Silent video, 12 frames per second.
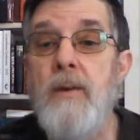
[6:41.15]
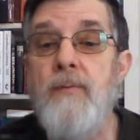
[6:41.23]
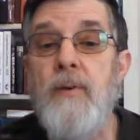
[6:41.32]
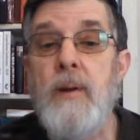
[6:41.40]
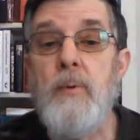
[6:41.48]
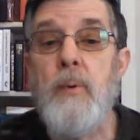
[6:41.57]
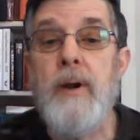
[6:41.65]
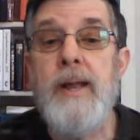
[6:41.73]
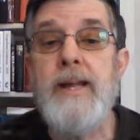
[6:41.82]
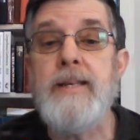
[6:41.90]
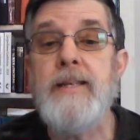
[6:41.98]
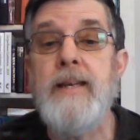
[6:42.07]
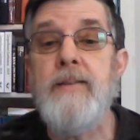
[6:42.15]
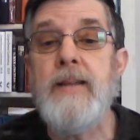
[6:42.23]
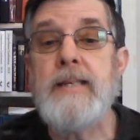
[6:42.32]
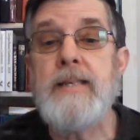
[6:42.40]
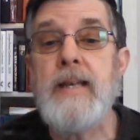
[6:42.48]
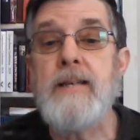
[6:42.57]
February 18th
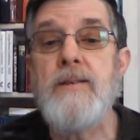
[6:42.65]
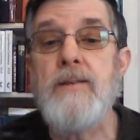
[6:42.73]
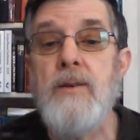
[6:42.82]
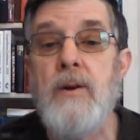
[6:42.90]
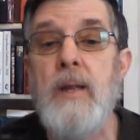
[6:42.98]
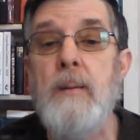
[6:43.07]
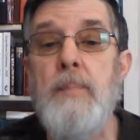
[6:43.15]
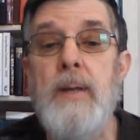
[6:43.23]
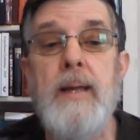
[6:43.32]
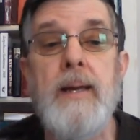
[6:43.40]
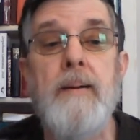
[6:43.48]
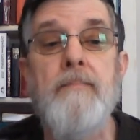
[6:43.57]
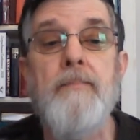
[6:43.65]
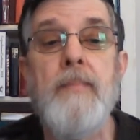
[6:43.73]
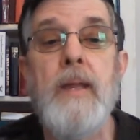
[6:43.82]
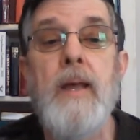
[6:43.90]
at 6:30 p.m.